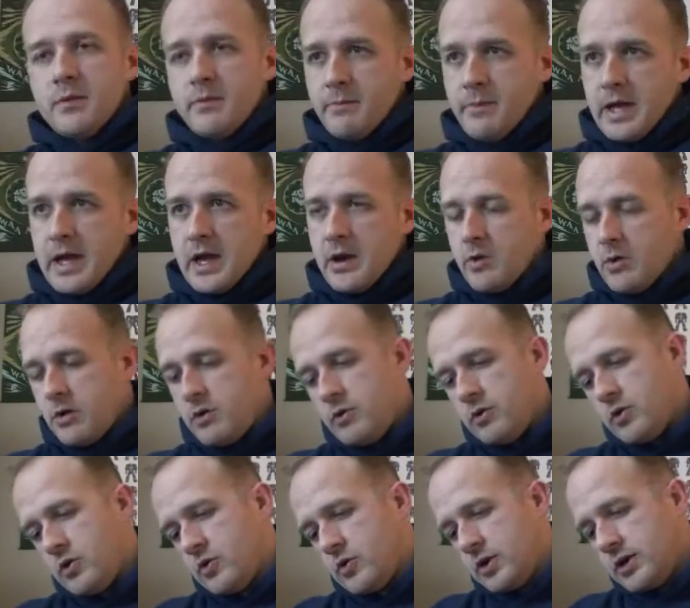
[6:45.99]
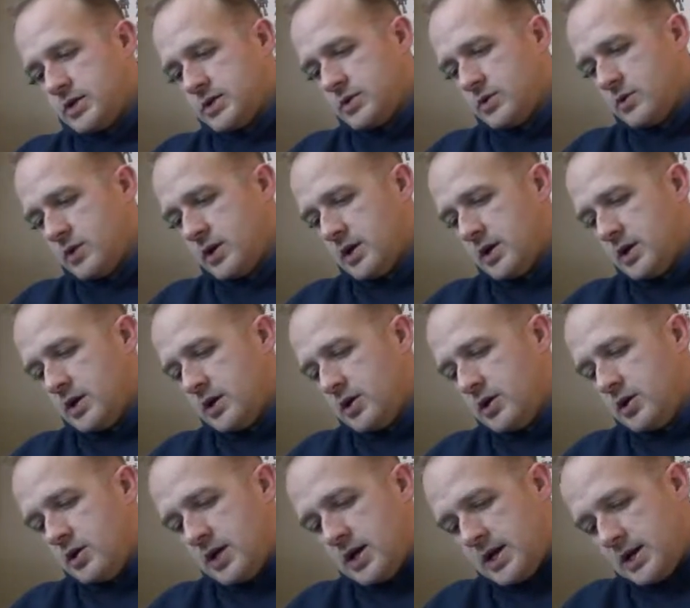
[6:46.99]
power real quick so we can get a
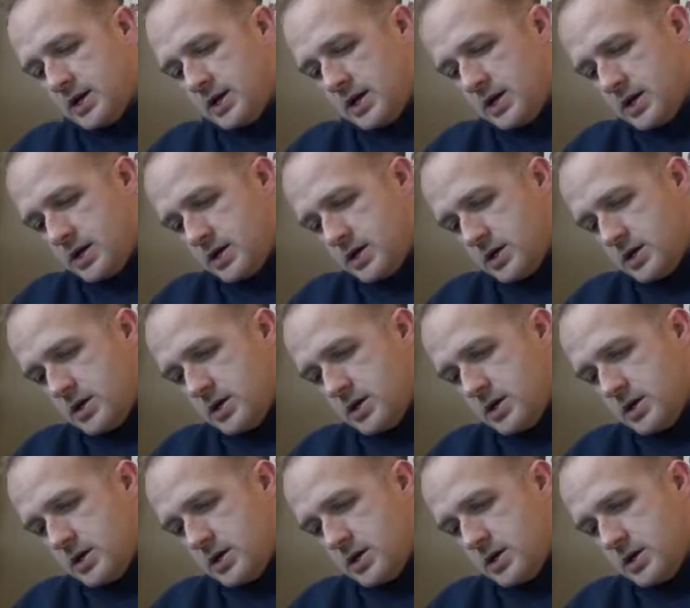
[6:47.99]
good idea.